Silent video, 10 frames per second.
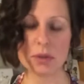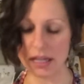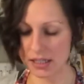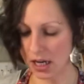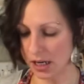at
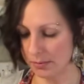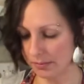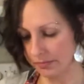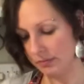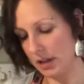a
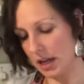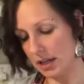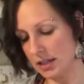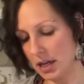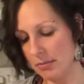
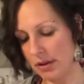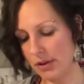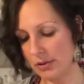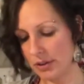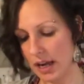time if I
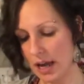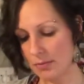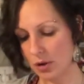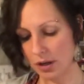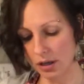was gonna add
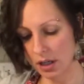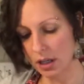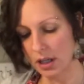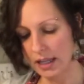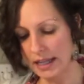more.
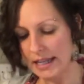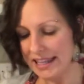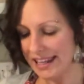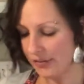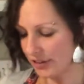
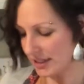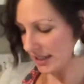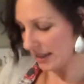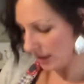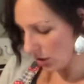
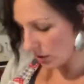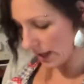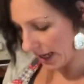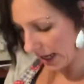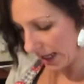
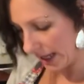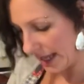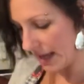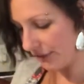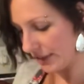
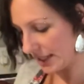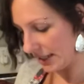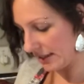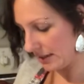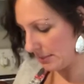Half a
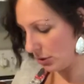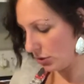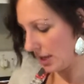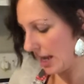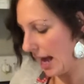teaspoon,
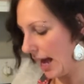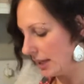yeah.